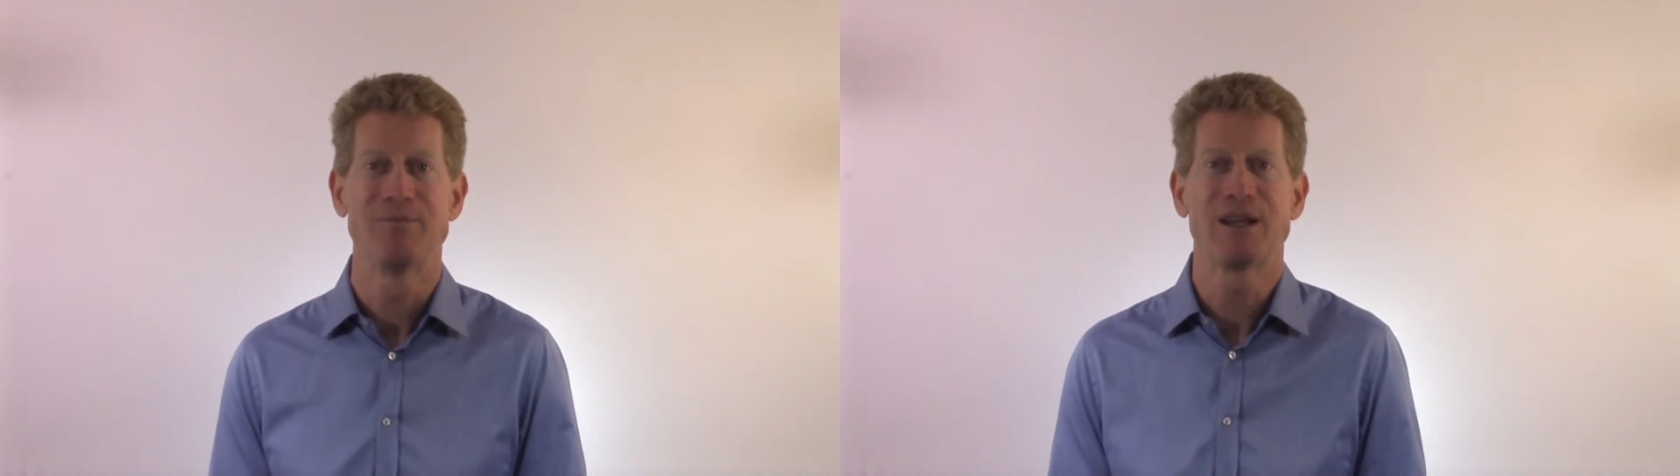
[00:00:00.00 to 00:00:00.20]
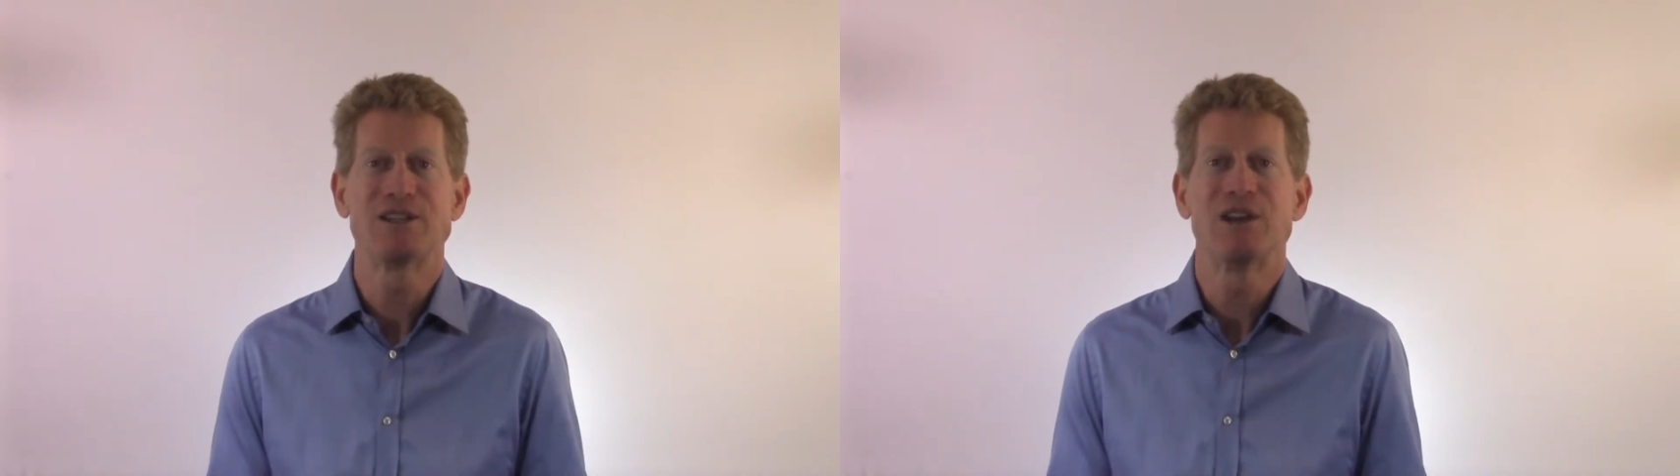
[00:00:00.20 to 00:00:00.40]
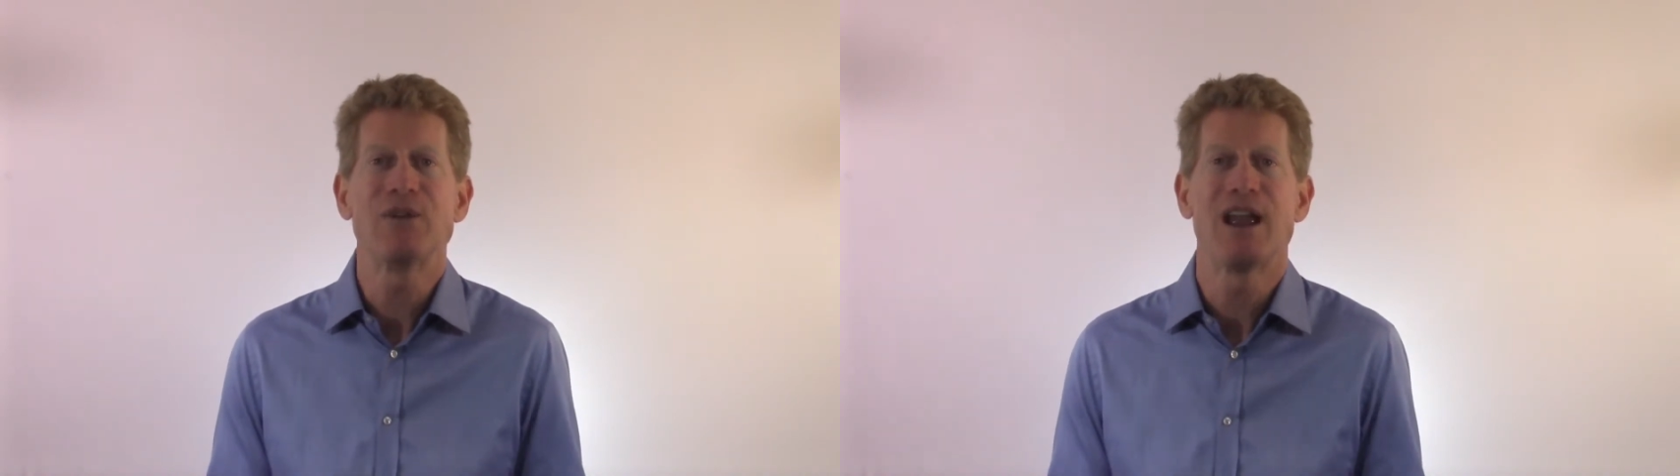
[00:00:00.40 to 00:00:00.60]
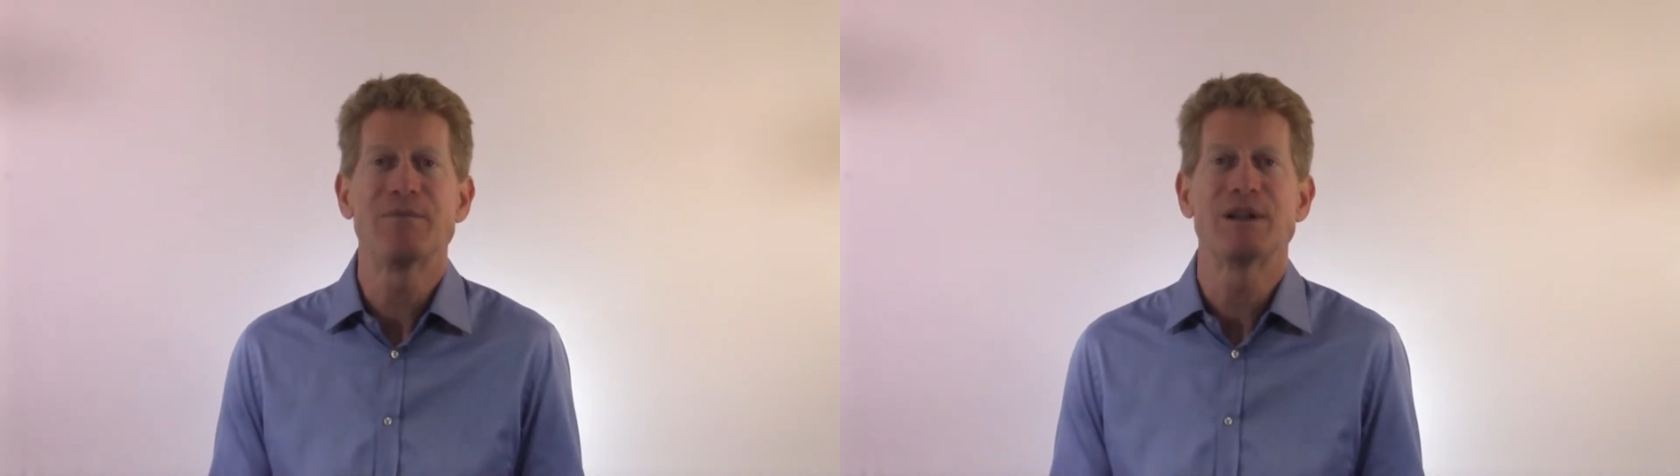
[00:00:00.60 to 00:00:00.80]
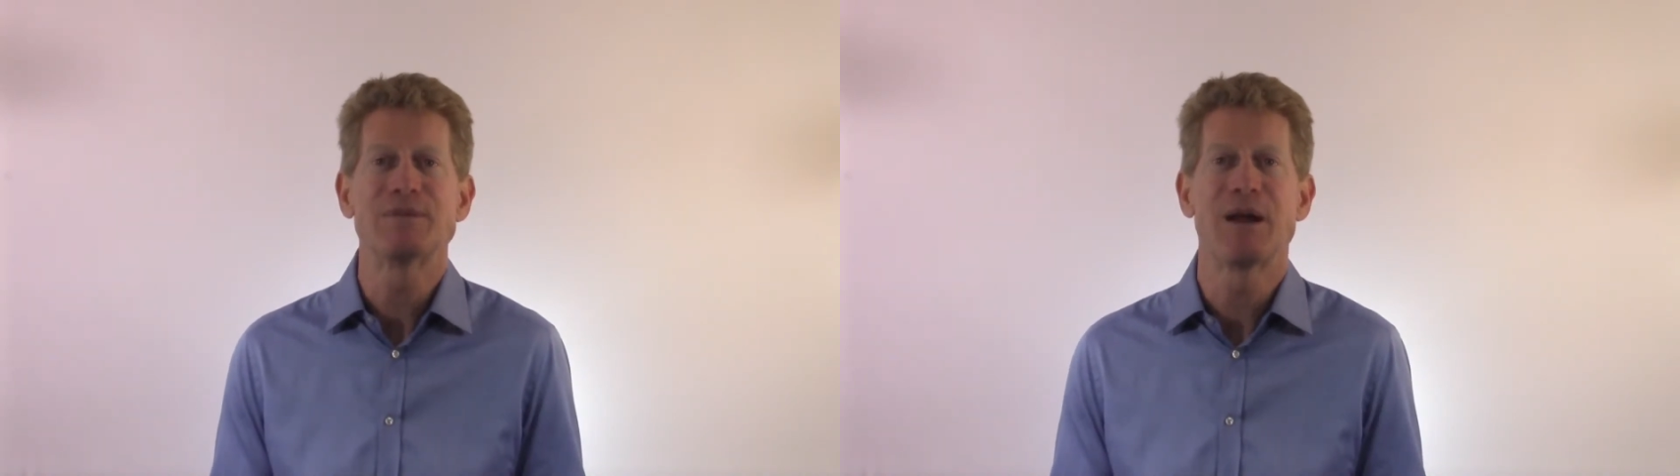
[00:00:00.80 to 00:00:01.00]
because you don't
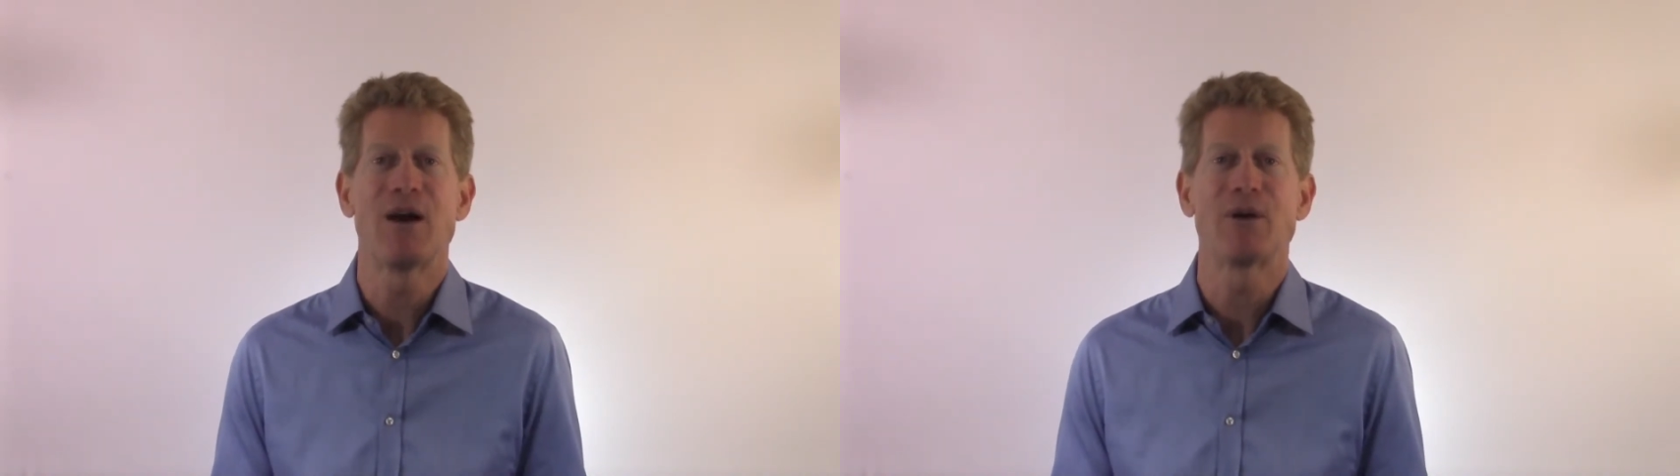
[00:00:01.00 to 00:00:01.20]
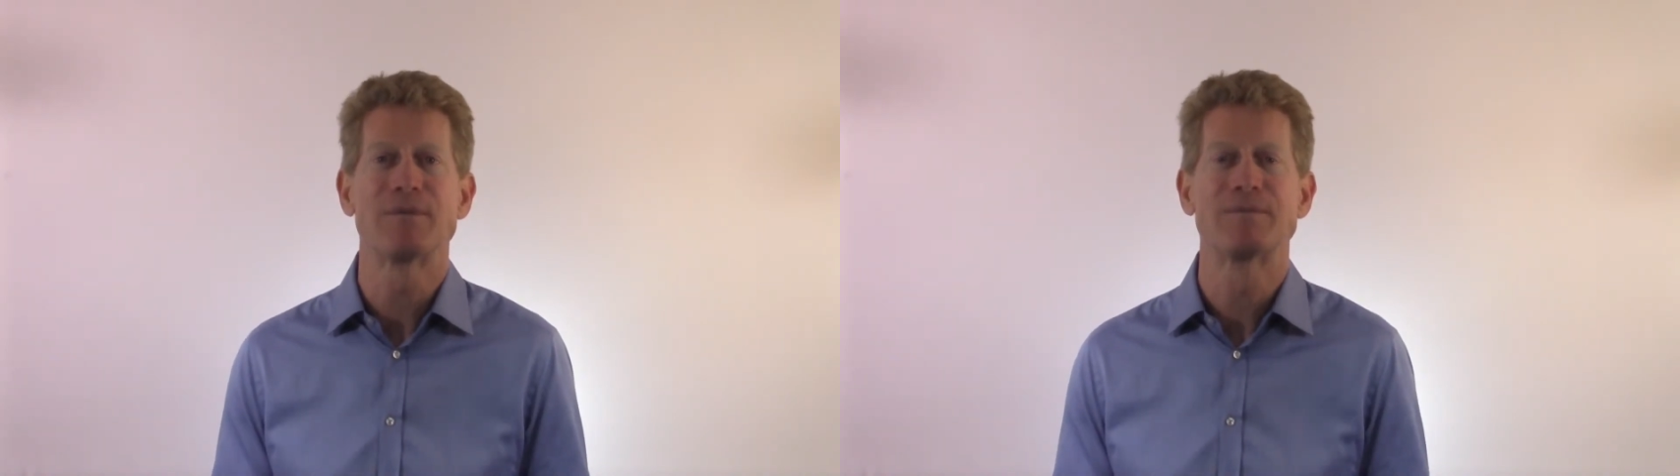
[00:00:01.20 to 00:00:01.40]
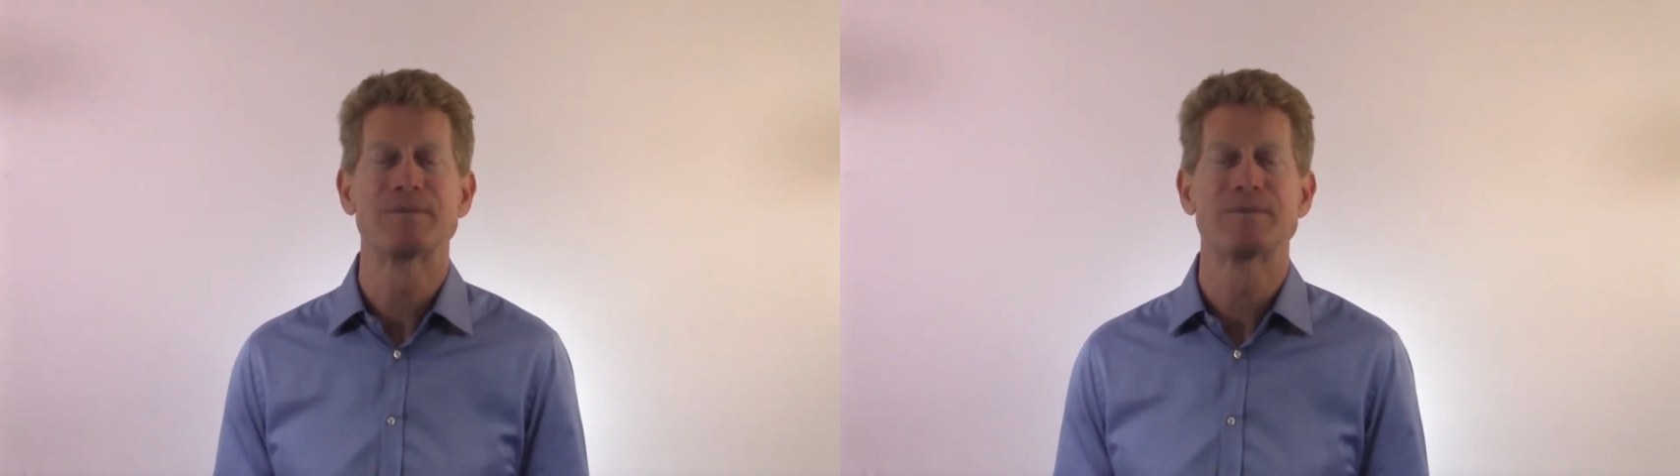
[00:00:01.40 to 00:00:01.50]
have much power.